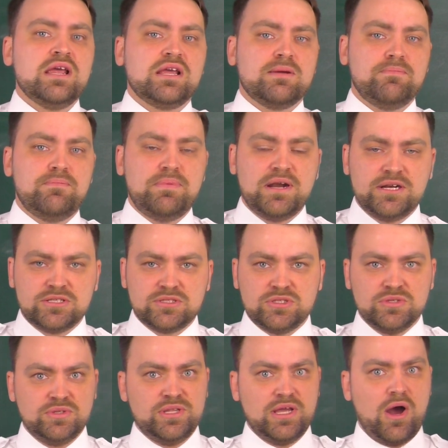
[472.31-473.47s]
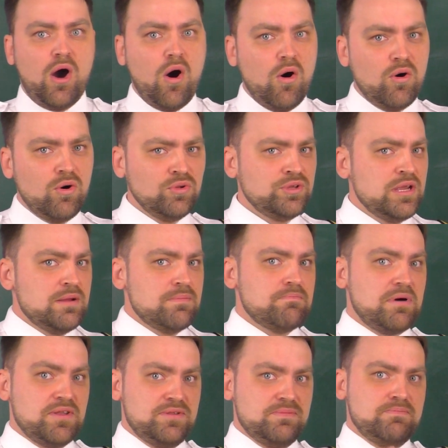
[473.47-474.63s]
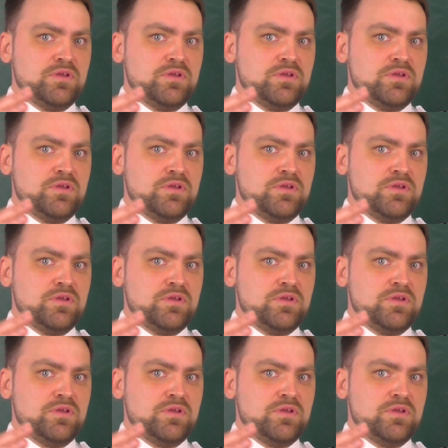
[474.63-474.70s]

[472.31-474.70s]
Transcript: compared to the old but